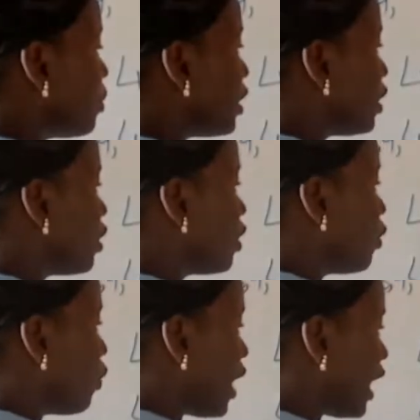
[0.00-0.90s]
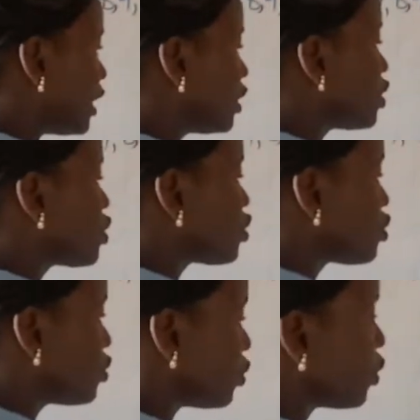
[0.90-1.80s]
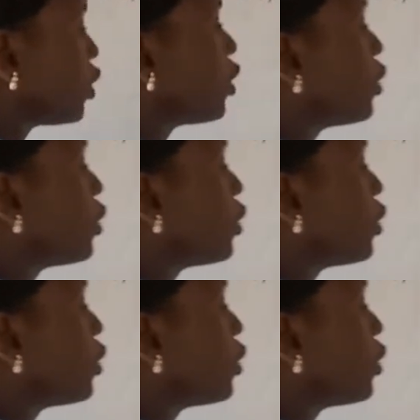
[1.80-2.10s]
will be 1, 2.